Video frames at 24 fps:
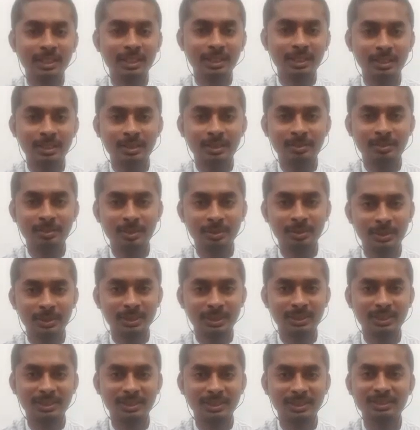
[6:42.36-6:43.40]
I didn't prepare,
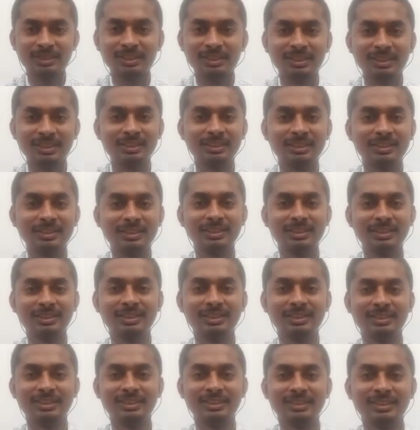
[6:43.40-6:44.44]
sir.
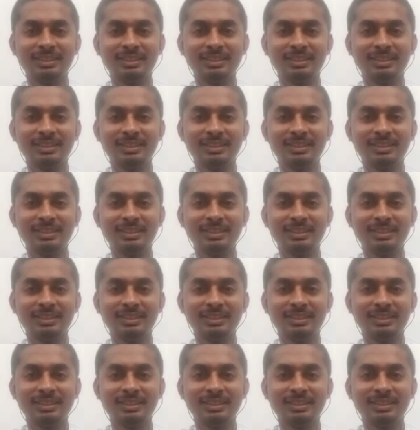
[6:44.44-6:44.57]
Okay.